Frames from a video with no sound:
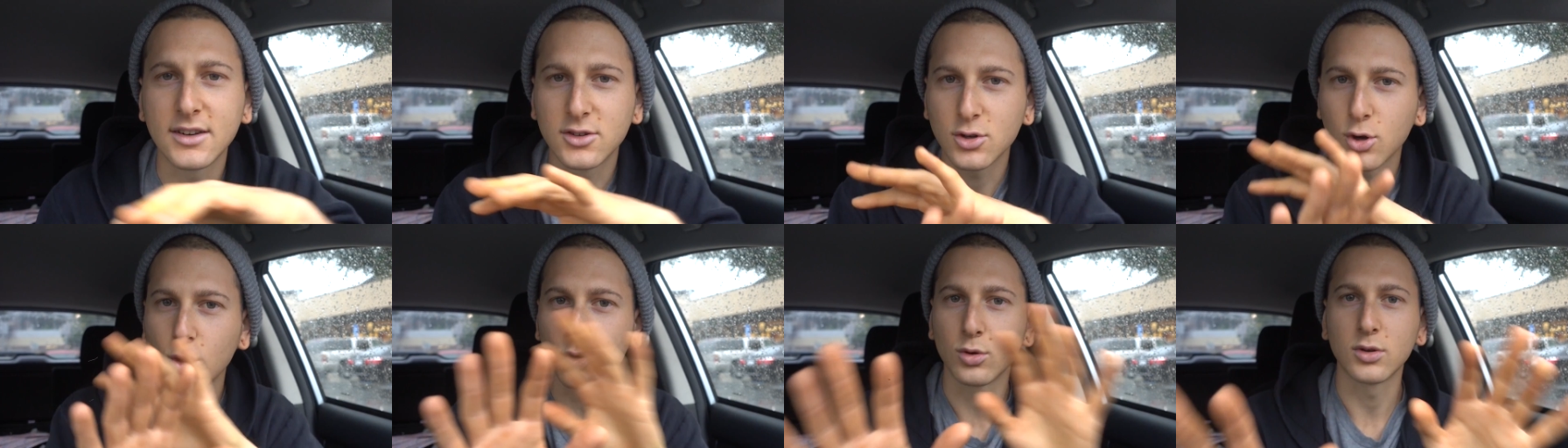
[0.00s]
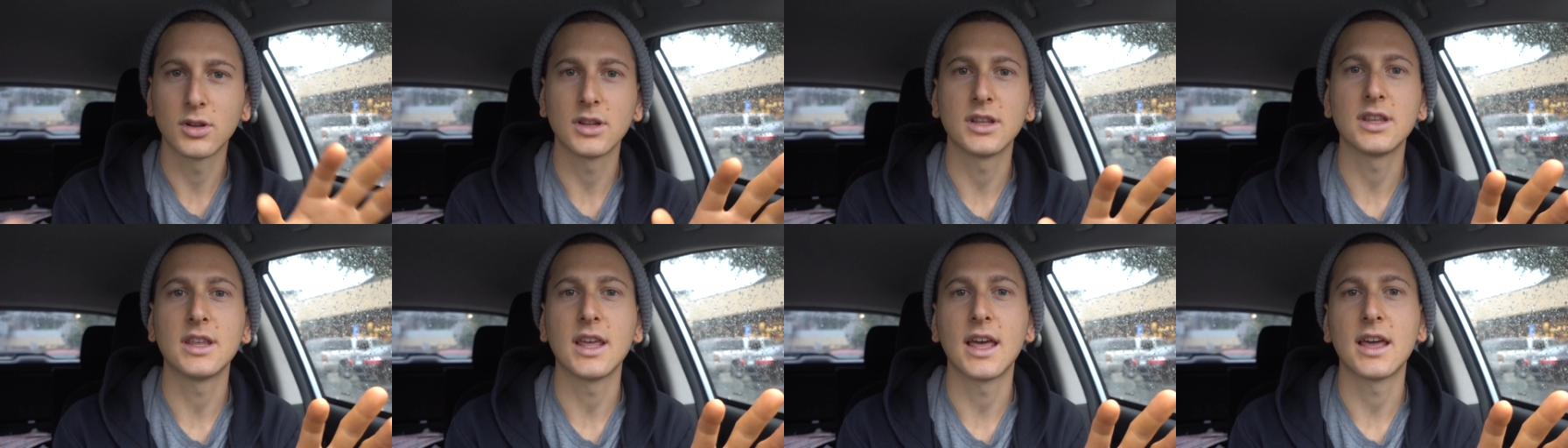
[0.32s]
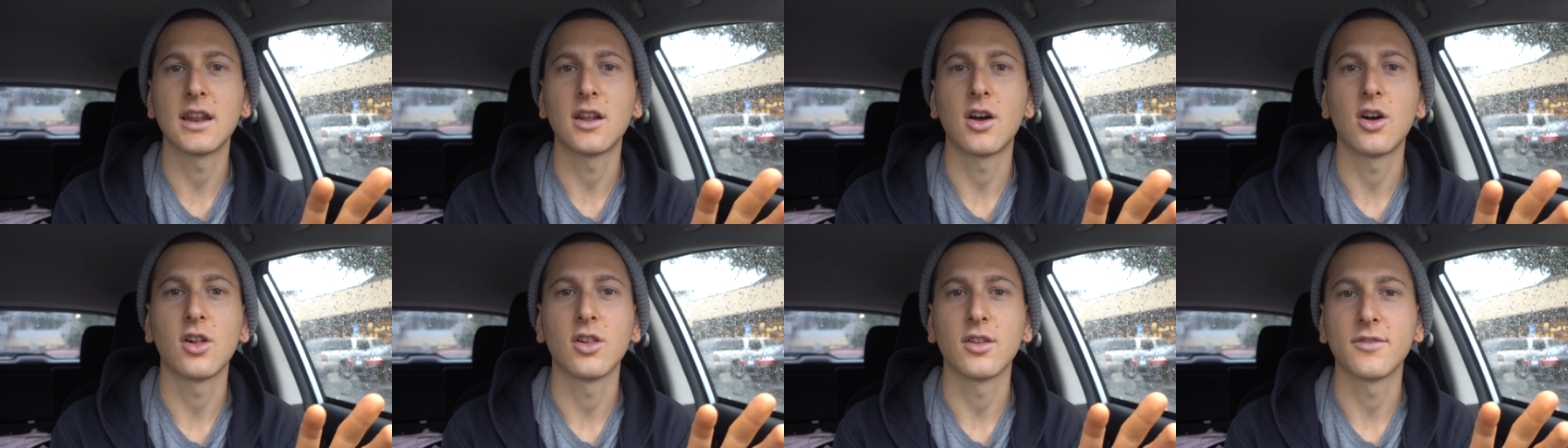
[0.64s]
I totally
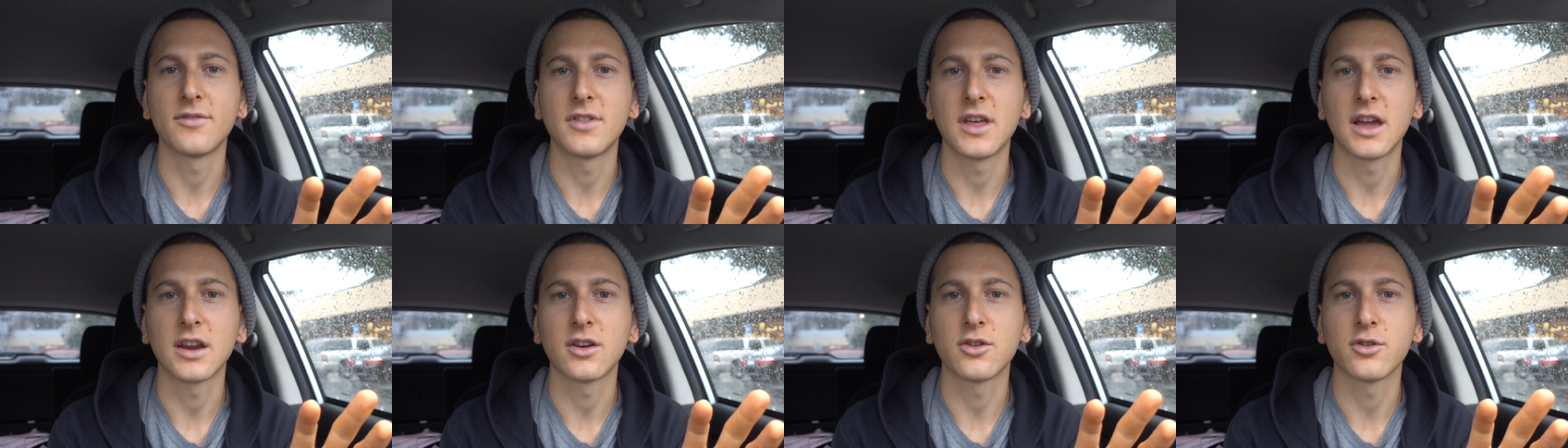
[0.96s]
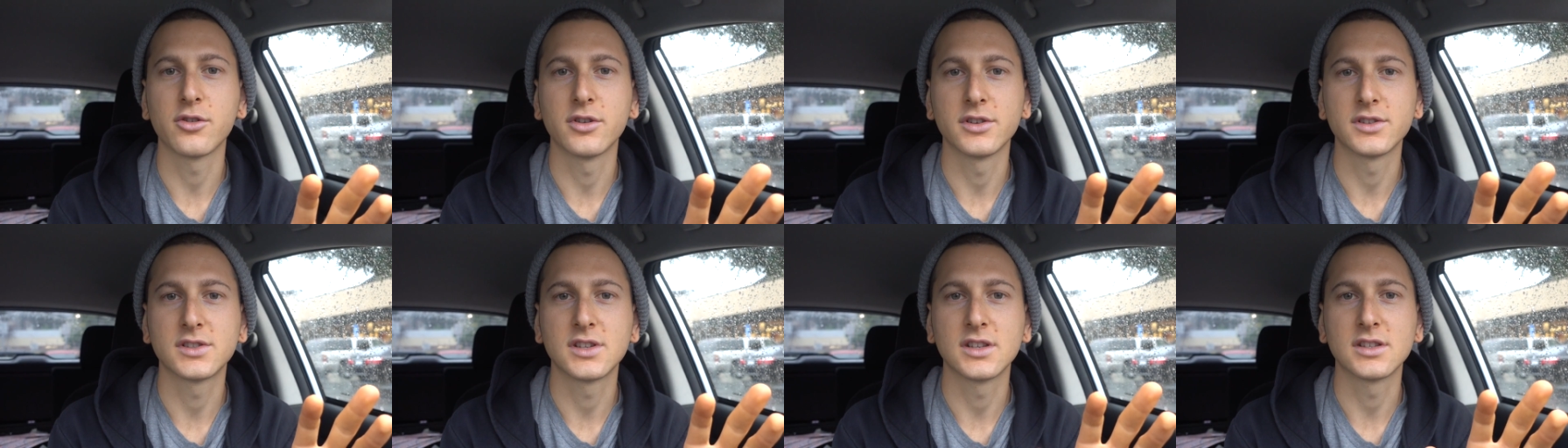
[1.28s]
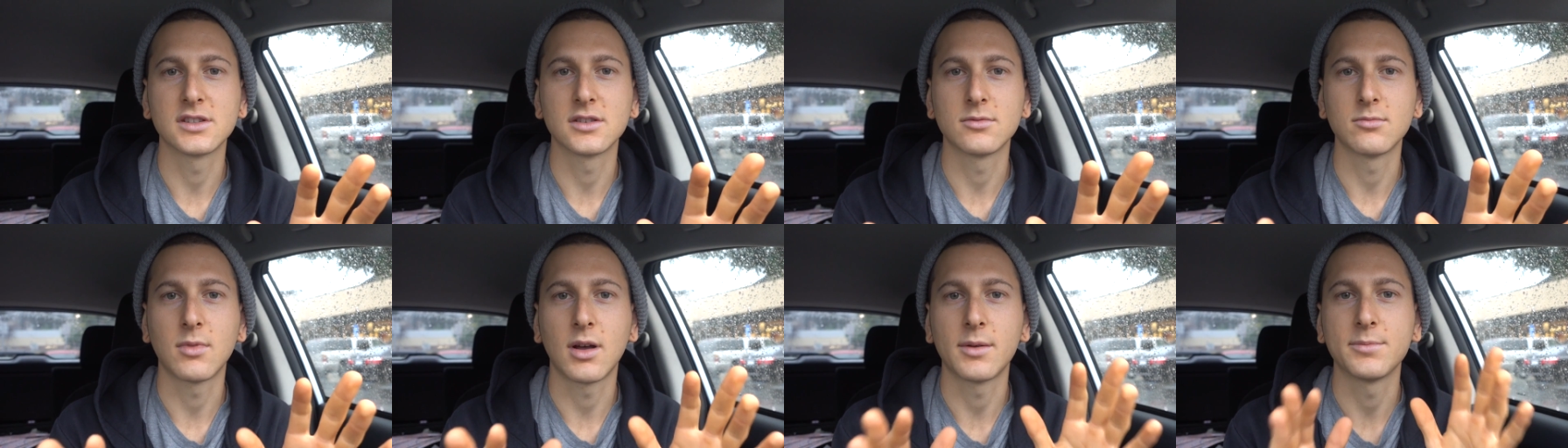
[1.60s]
get all of that
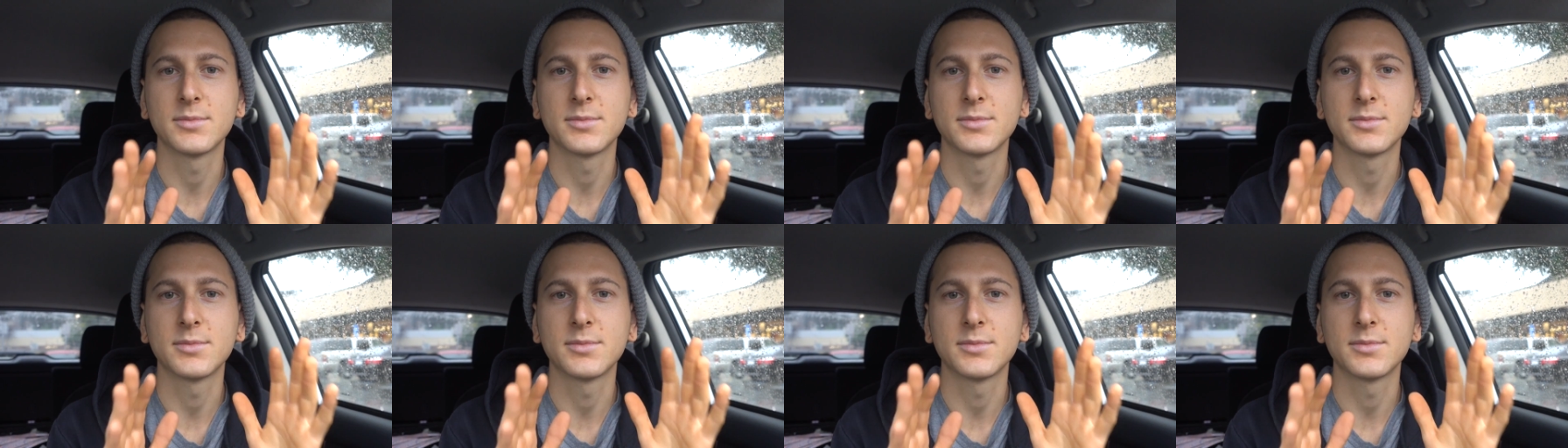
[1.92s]
criticism.